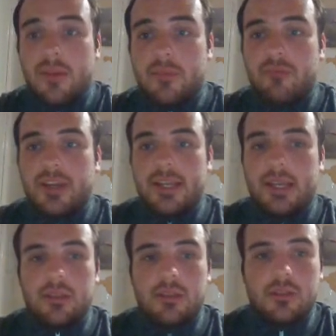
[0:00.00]
It's been
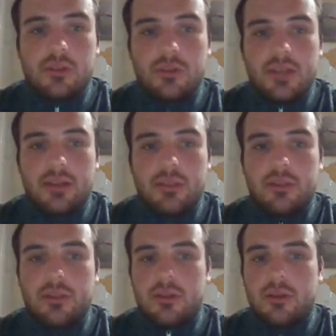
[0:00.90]
regulating since
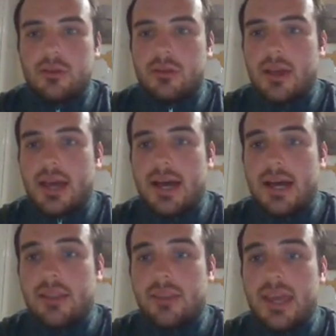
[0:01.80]
2002,
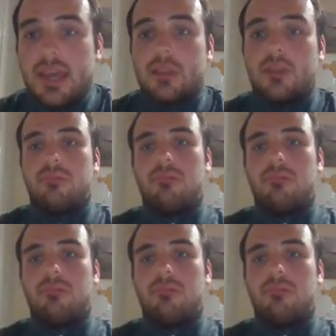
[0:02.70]
and it's the